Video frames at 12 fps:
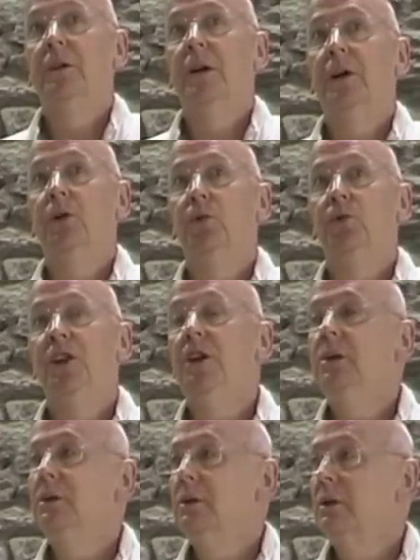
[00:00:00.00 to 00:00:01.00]
an
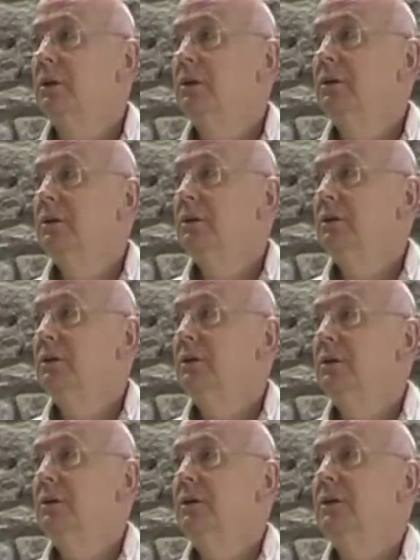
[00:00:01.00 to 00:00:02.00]
ordeal
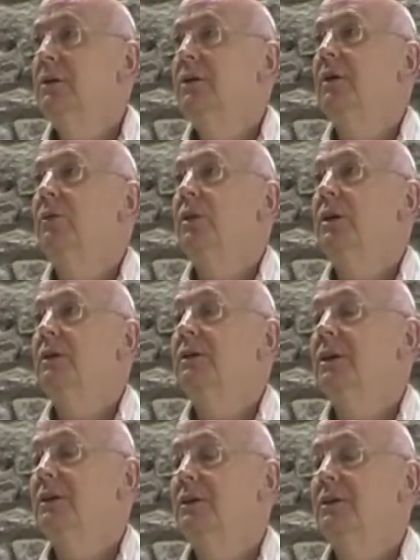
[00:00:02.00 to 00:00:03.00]
that
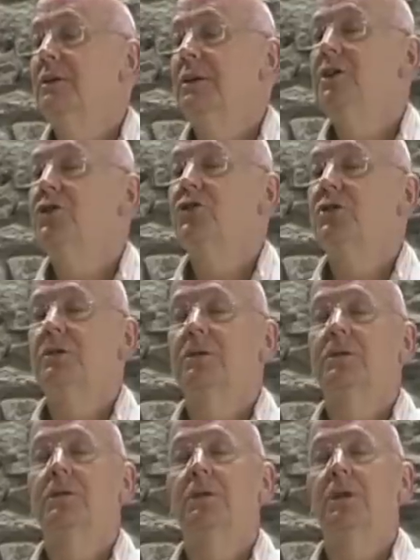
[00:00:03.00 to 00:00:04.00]
each
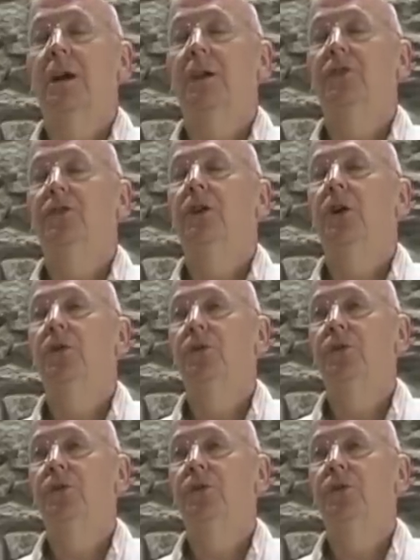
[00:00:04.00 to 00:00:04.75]
has to go